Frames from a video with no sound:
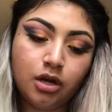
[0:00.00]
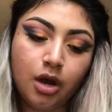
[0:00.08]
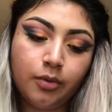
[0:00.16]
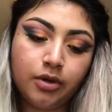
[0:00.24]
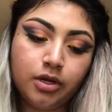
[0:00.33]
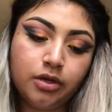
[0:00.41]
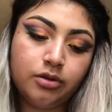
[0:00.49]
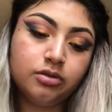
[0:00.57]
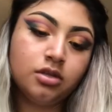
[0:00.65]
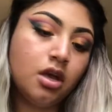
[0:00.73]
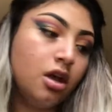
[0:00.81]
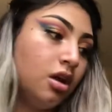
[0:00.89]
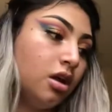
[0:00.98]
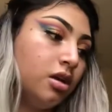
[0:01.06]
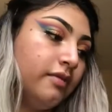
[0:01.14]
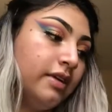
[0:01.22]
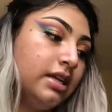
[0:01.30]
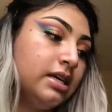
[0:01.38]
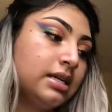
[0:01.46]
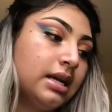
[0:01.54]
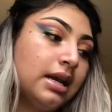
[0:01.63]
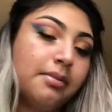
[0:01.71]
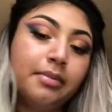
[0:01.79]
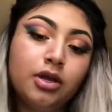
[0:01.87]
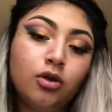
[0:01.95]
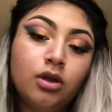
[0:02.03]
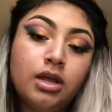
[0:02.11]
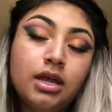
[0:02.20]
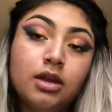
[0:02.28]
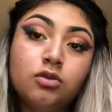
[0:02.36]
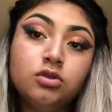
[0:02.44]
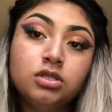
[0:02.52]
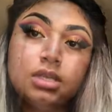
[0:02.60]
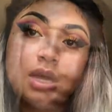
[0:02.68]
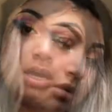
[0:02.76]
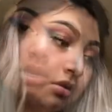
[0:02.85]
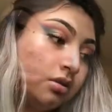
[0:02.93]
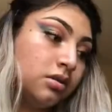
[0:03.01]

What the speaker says: y'all want to use. Y van a agarrar el brillo que quieran usar.